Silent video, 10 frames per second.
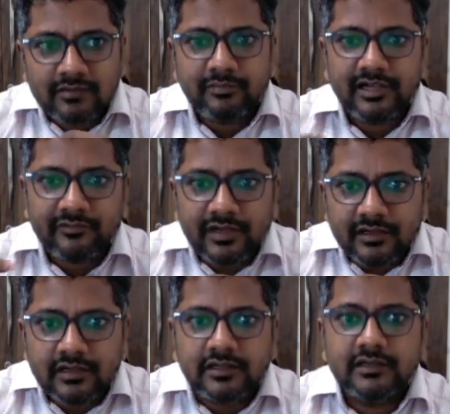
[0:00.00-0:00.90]
between
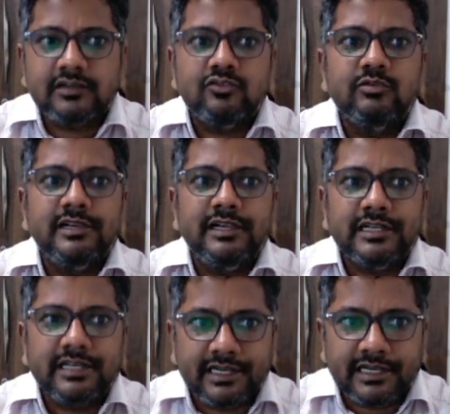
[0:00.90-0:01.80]
covalent
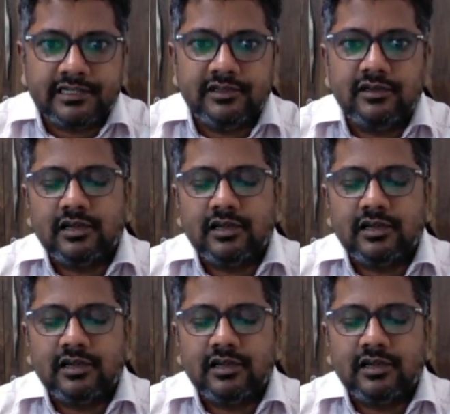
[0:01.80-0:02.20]
character